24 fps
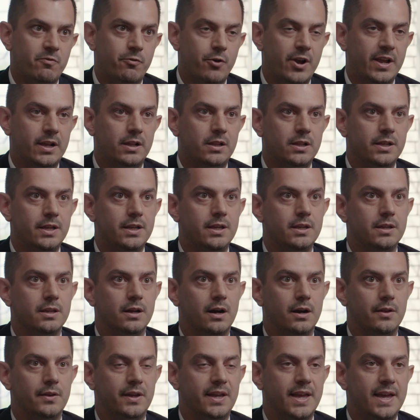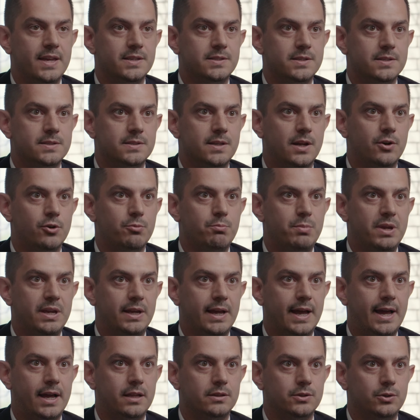Frankly, uh, cases that are being
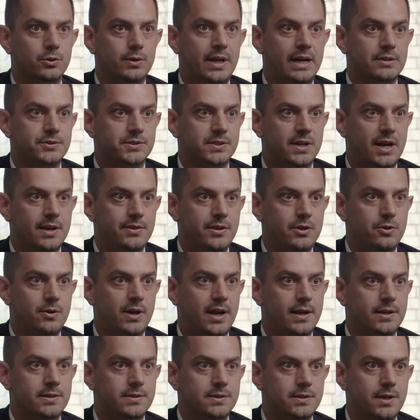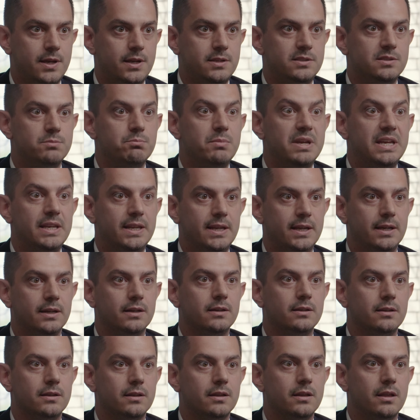handled outside the United States,
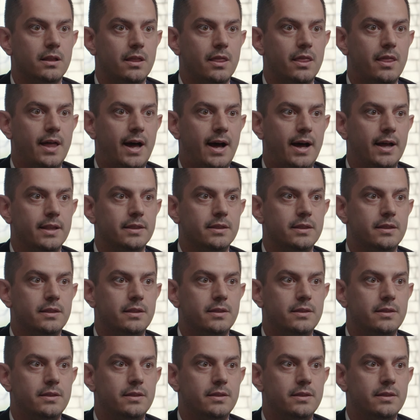meaning that